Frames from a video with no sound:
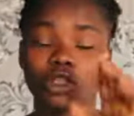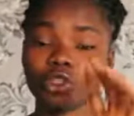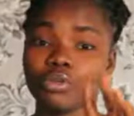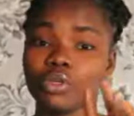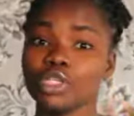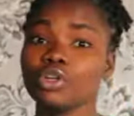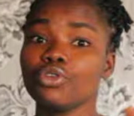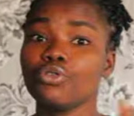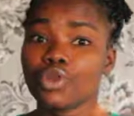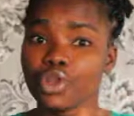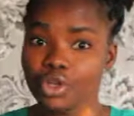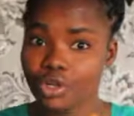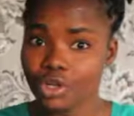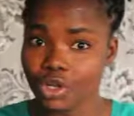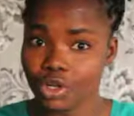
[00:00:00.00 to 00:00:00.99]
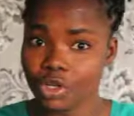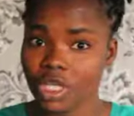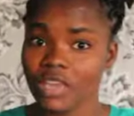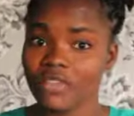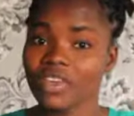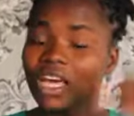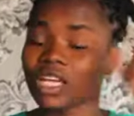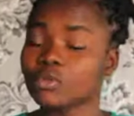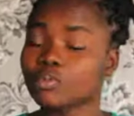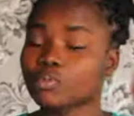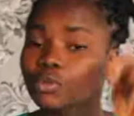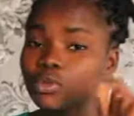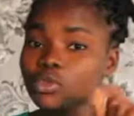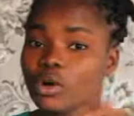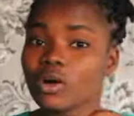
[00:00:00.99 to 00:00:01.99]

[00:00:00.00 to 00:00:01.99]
during the reunion, if he had put